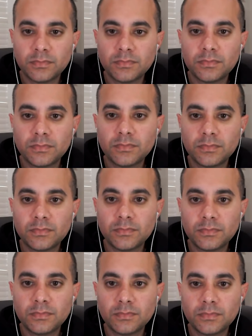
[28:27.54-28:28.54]

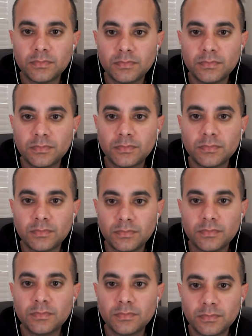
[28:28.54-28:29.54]

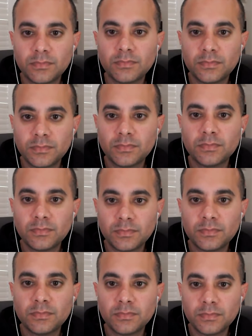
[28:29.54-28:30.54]

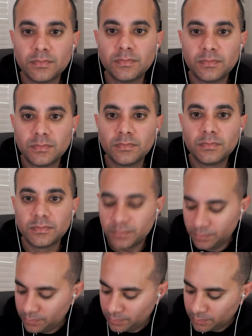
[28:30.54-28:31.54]

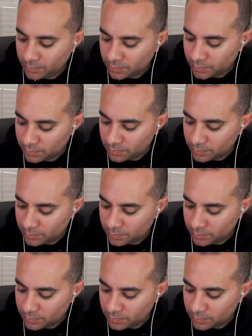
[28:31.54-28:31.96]
The person shown says nothing.